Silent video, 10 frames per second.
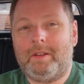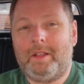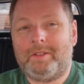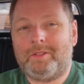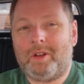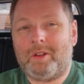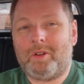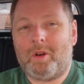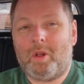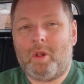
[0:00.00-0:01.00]
it's
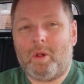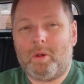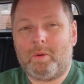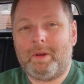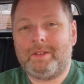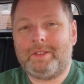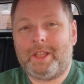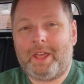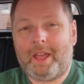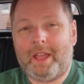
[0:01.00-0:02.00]
not always the
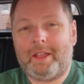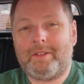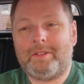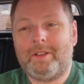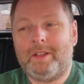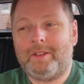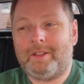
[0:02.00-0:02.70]
case